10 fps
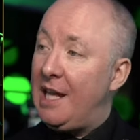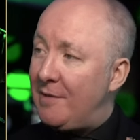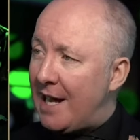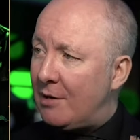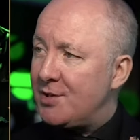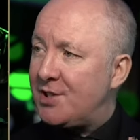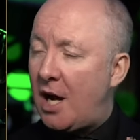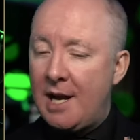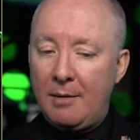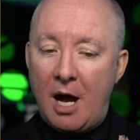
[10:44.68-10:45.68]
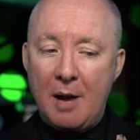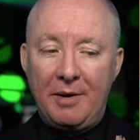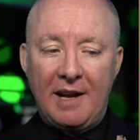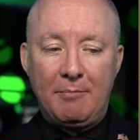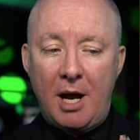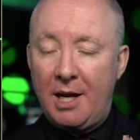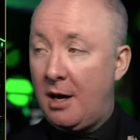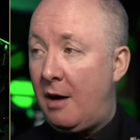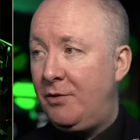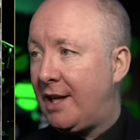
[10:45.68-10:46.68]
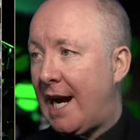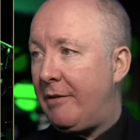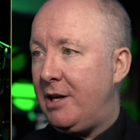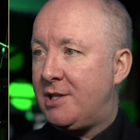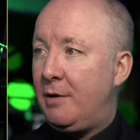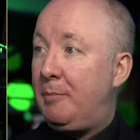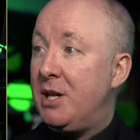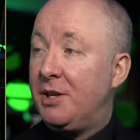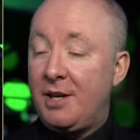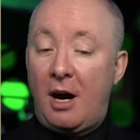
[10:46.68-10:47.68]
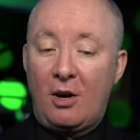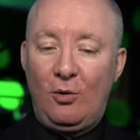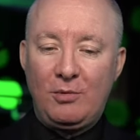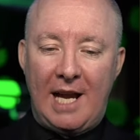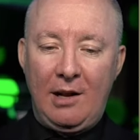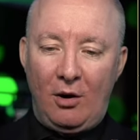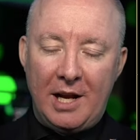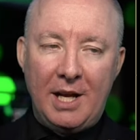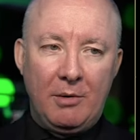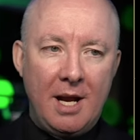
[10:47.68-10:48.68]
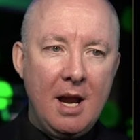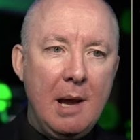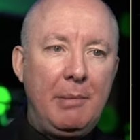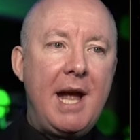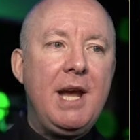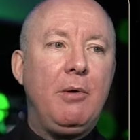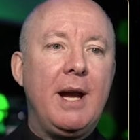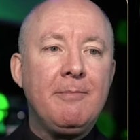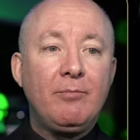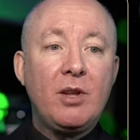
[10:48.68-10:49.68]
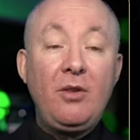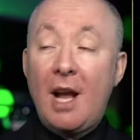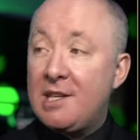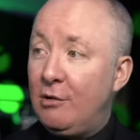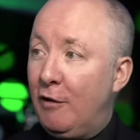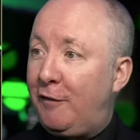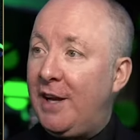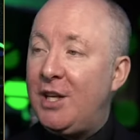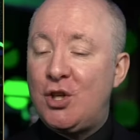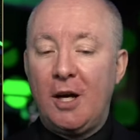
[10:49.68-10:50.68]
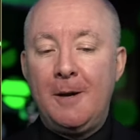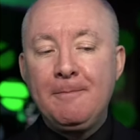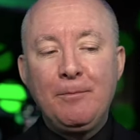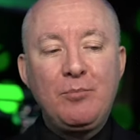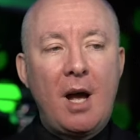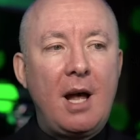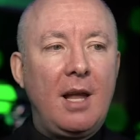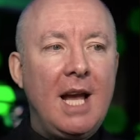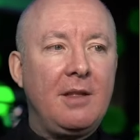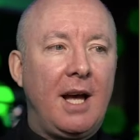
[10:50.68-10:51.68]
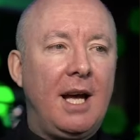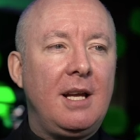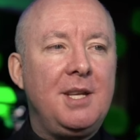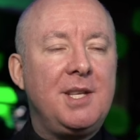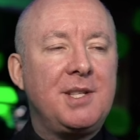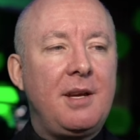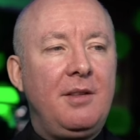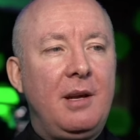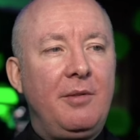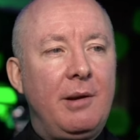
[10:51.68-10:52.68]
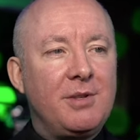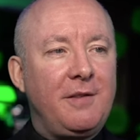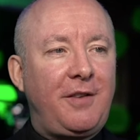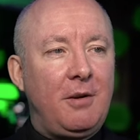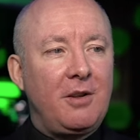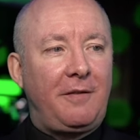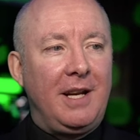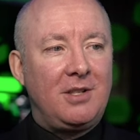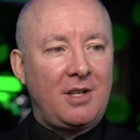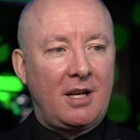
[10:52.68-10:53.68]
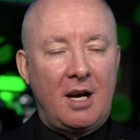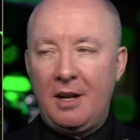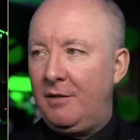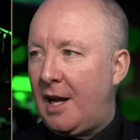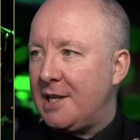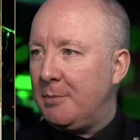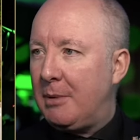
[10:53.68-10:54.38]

leave it outside, or I would have my car in the garage. So it'd be in the dark all day long anyway. But anyway, nice little feature. I like that, and there was a few other features I kind of liked